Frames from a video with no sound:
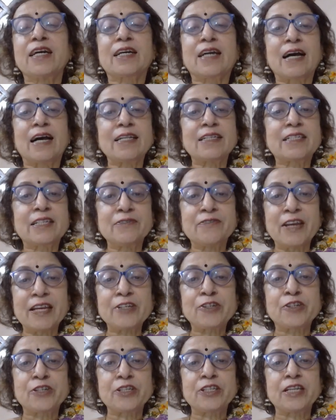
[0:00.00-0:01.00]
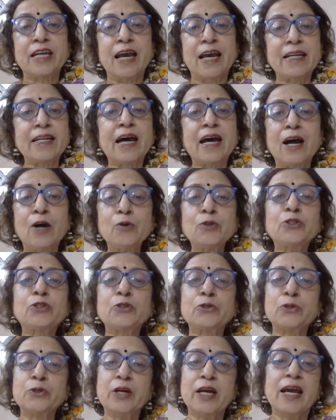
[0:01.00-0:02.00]
cultivation and how
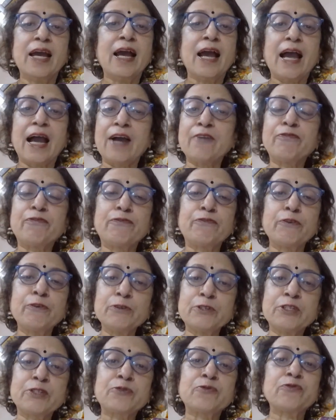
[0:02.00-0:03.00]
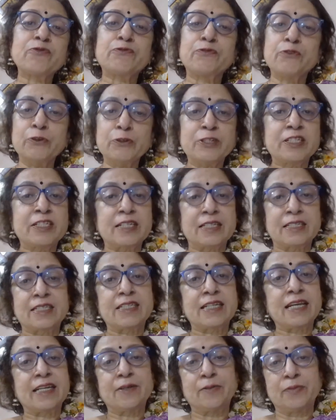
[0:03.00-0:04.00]
to have food
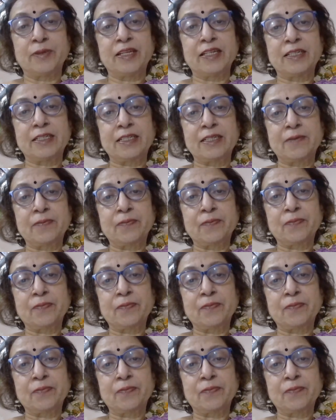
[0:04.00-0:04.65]
sustainability.